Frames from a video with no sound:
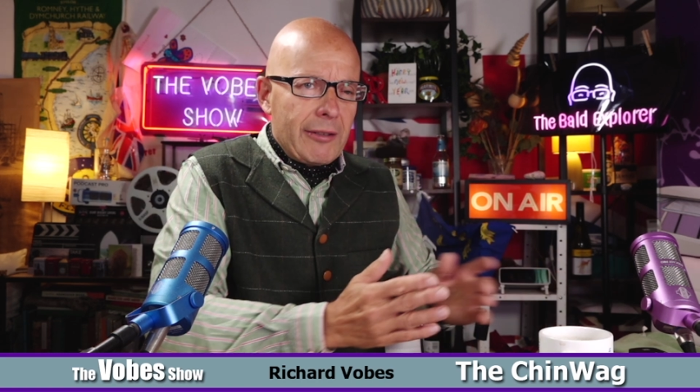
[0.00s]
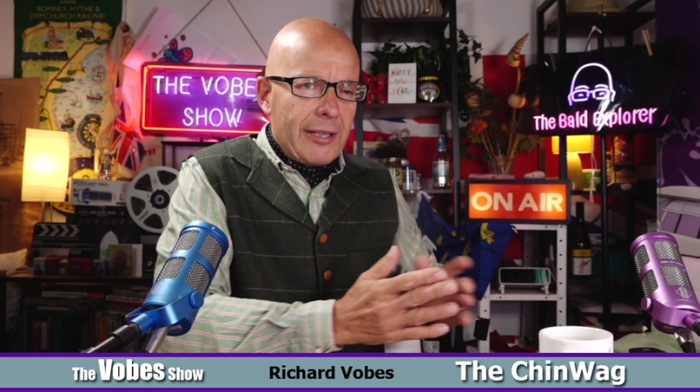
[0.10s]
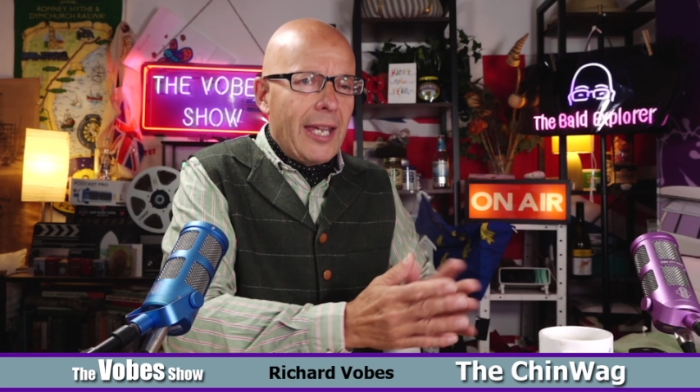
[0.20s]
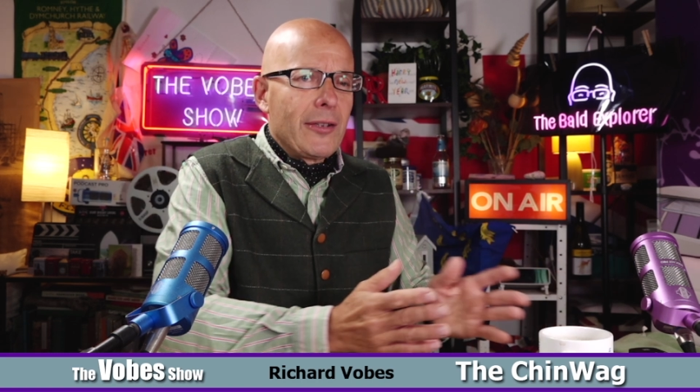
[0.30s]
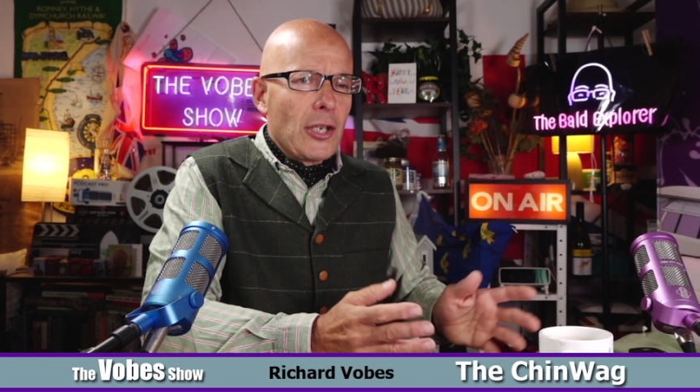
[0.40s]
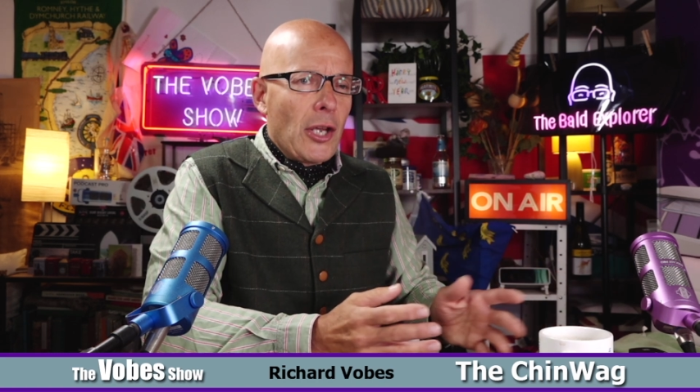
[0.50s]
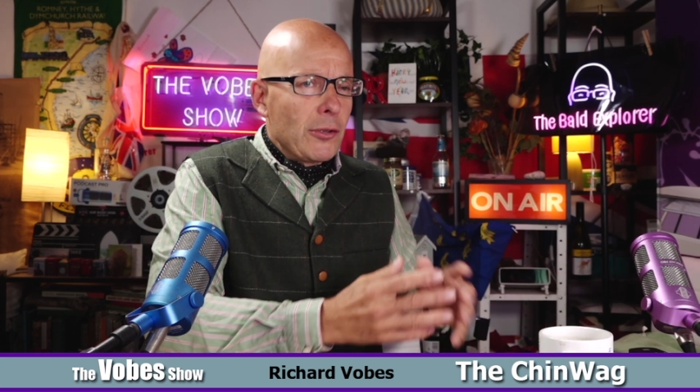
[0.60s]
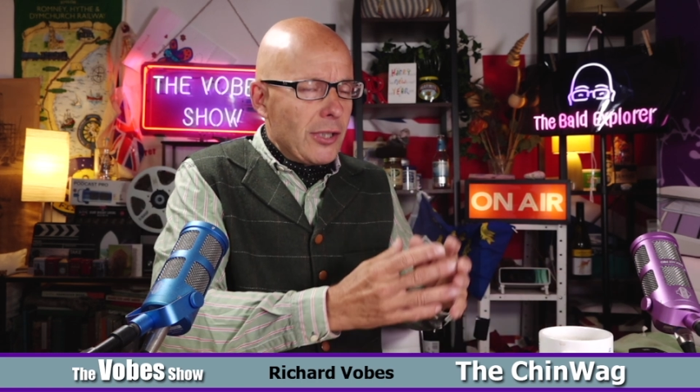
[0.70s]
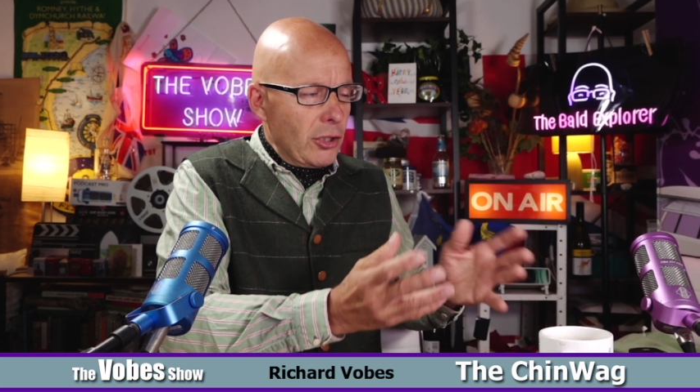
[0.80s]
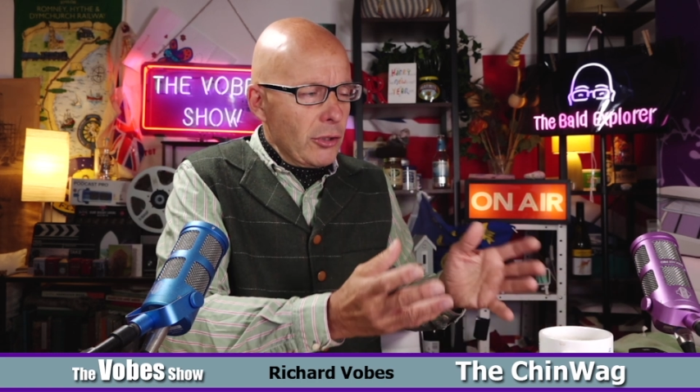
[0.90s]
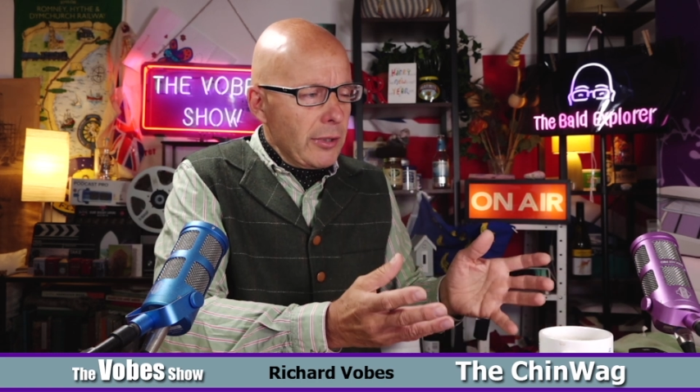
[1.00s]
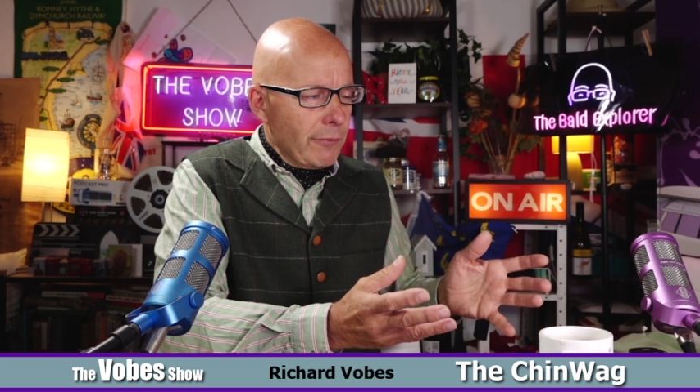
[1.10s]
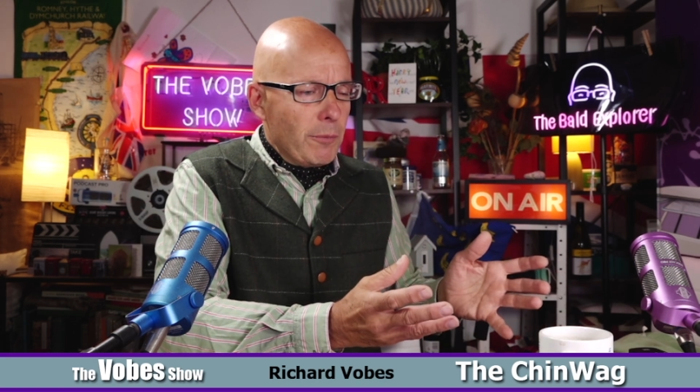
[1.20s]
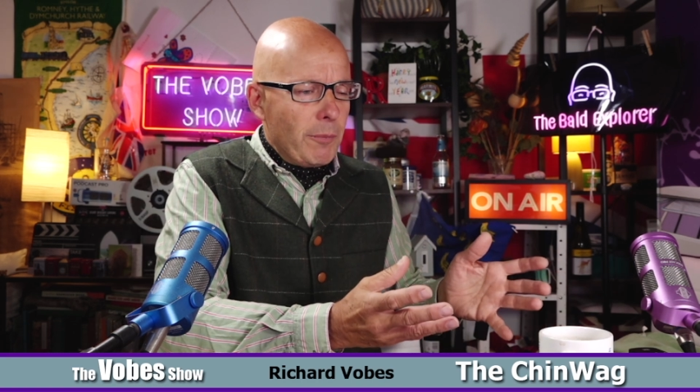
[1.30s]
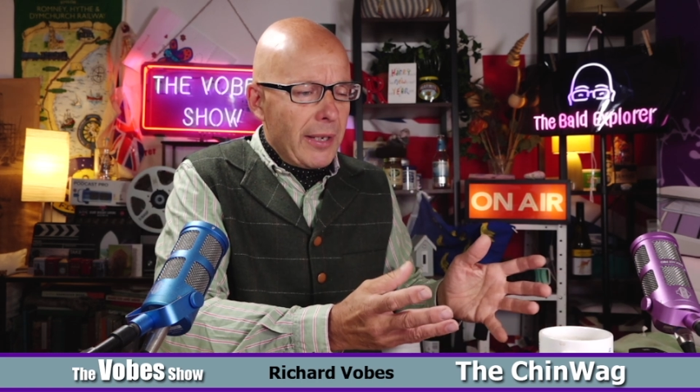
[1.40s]
get the notes, do it
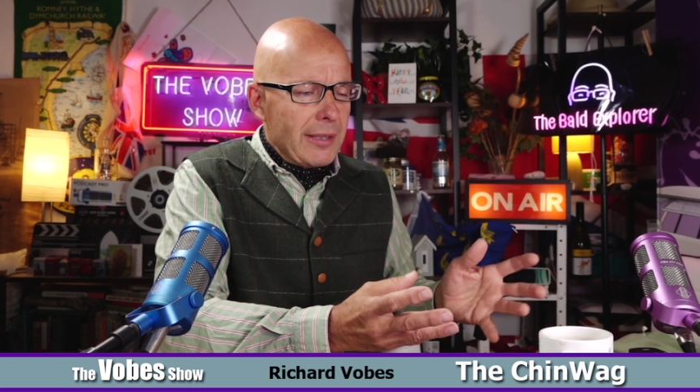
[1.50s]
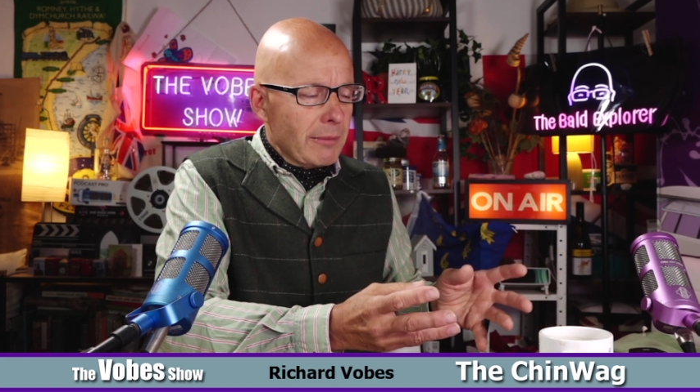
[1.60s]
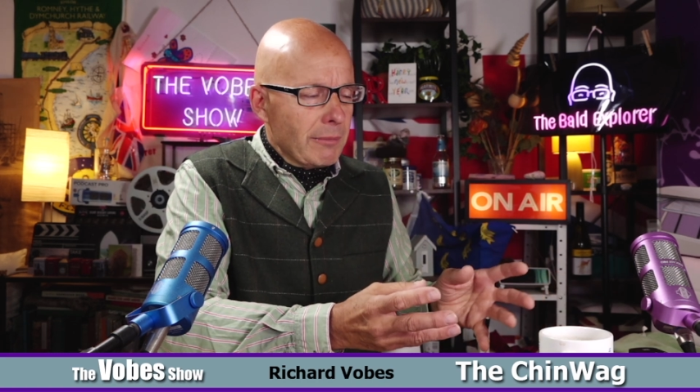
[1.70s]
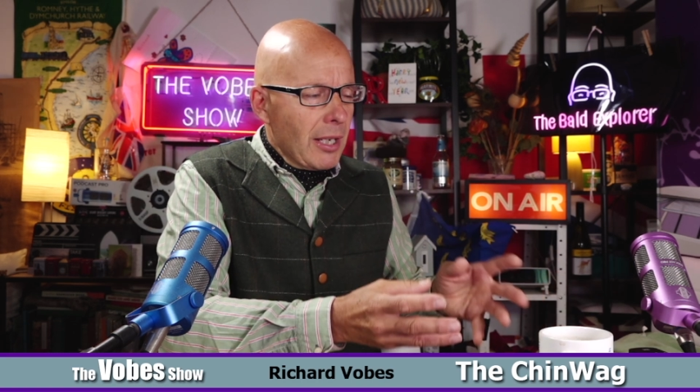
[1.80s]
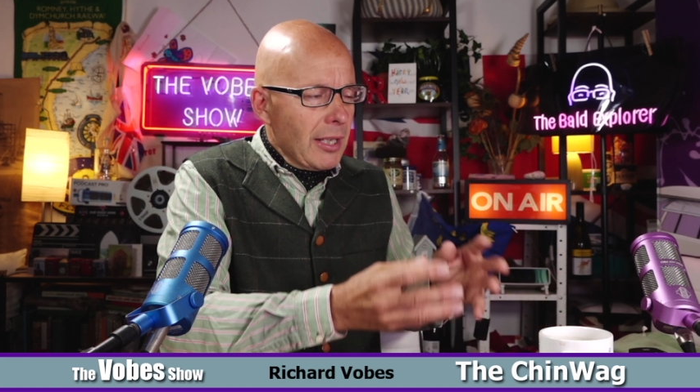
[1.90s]
verbatim,